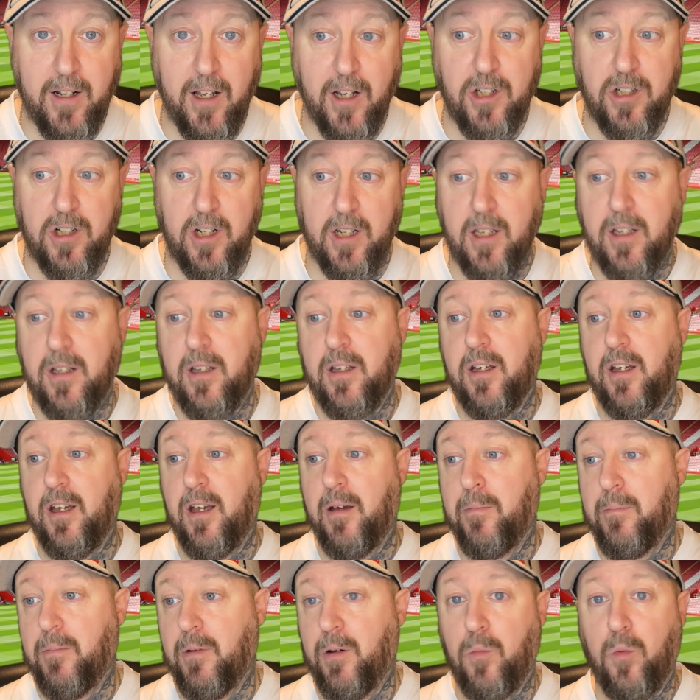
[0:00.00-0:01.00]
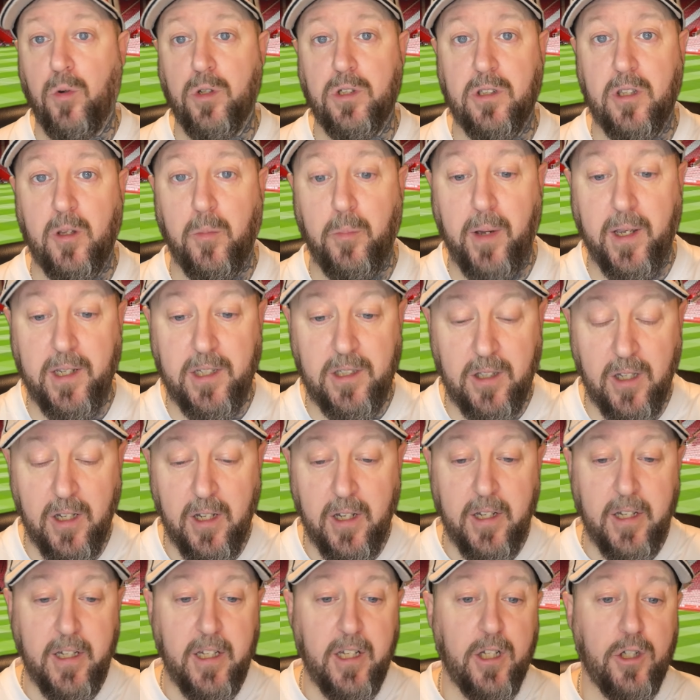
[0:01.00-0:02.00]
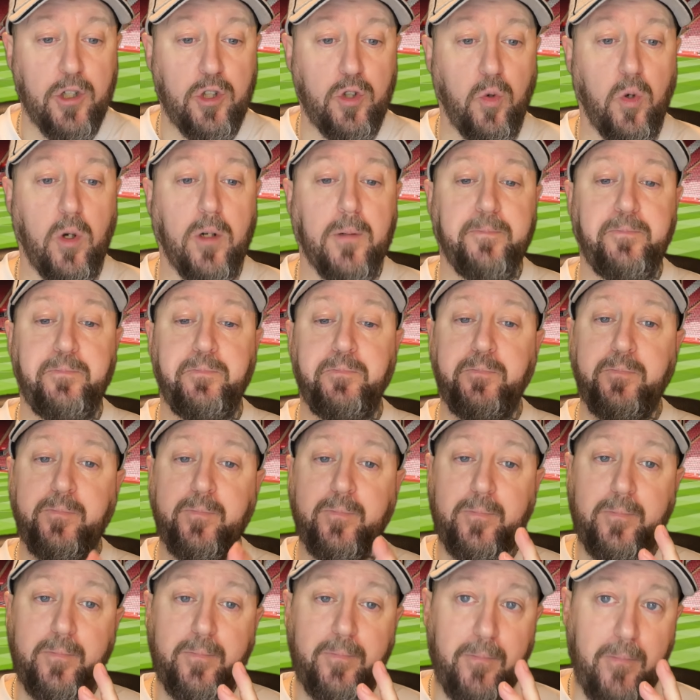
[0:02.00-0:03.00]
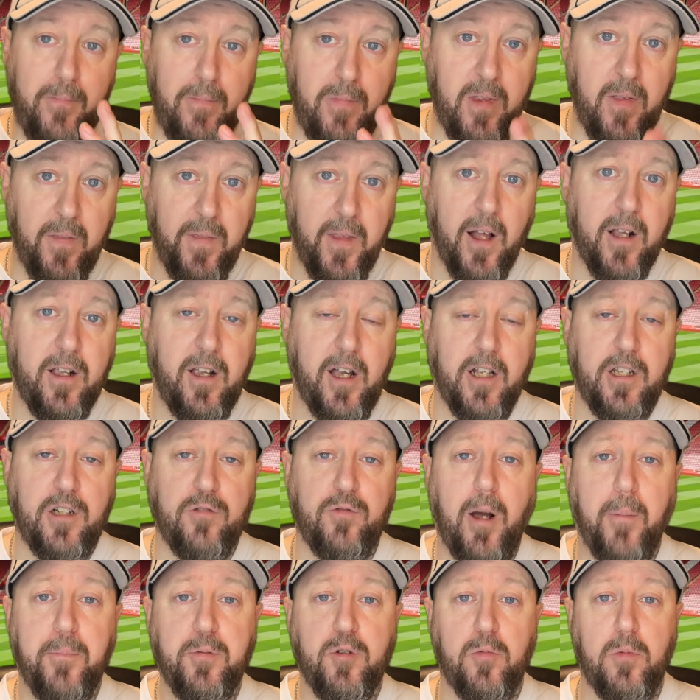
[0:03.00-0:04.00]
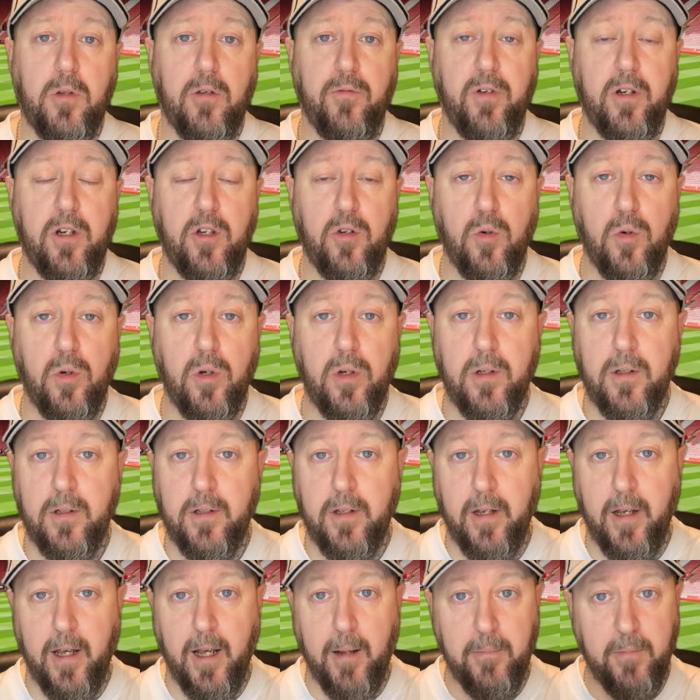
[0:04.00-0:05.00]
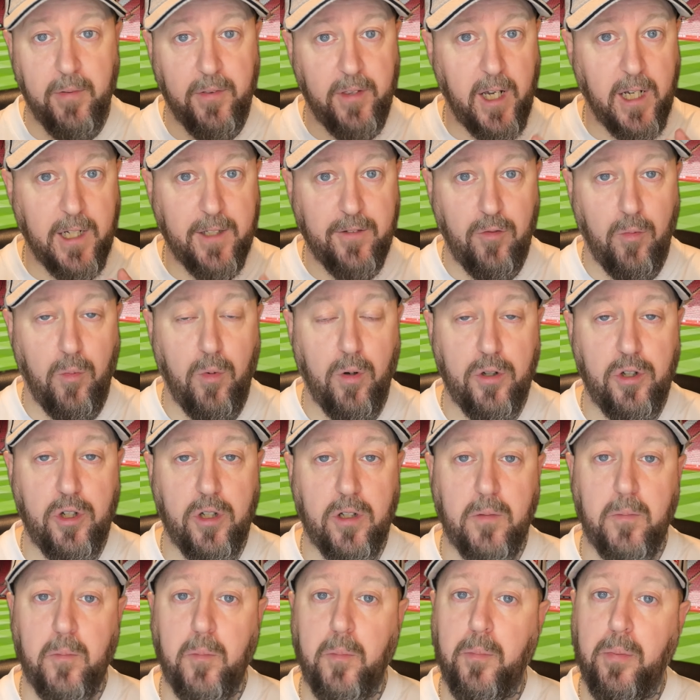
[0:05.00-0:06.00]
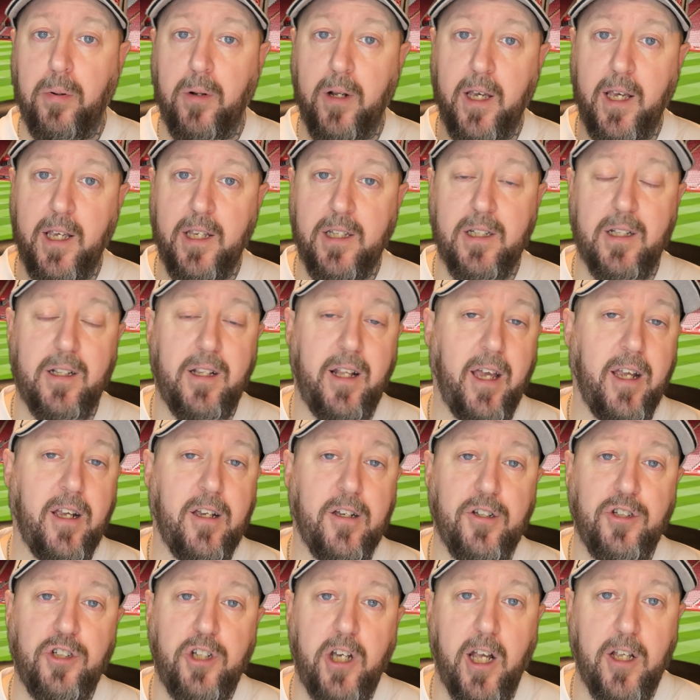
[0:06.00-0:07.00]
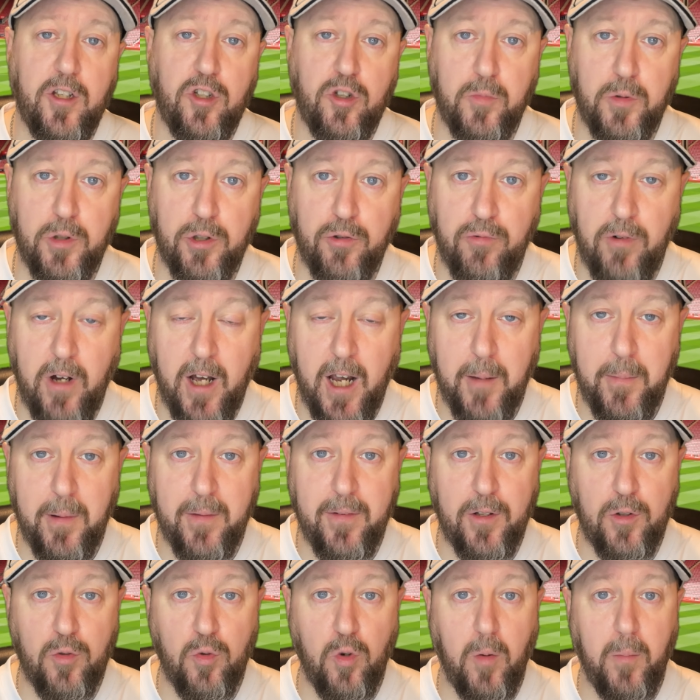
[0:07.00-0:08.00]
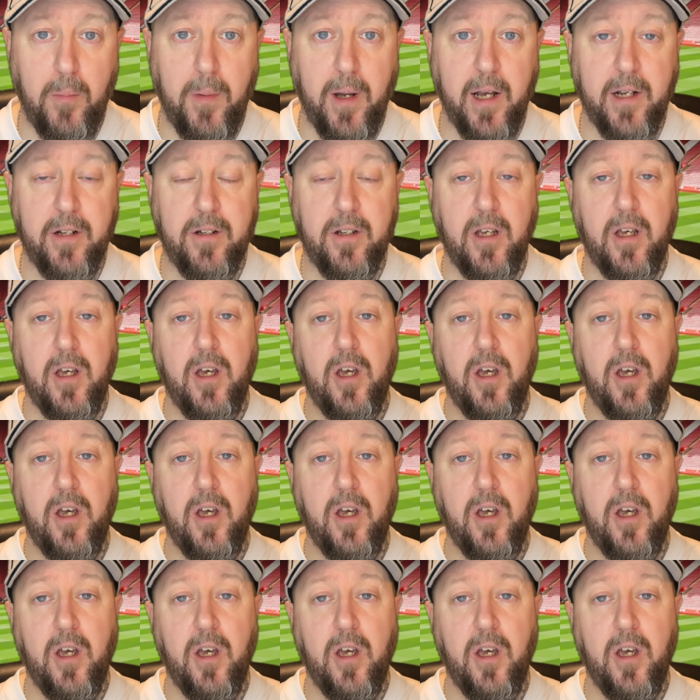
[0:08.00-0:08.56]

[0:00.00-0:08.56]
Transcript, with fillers: Actually, um, it wasn't the best. So that kind of wraps up the video. Um, thanks for watching. Please like, share, and subscribe if you don't mind.